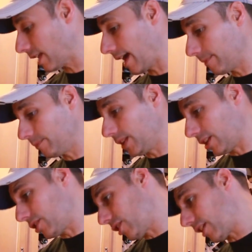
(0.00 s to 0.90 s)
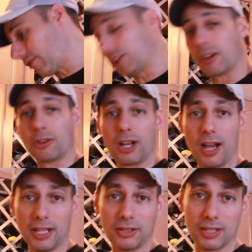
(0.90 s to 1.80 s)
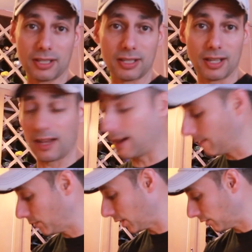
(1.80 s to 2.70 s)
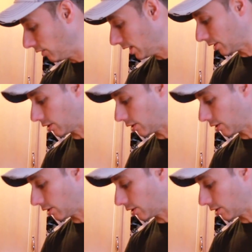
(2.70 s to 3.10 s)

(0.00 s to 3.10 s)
that, you know, you don't have to go cutting this this filo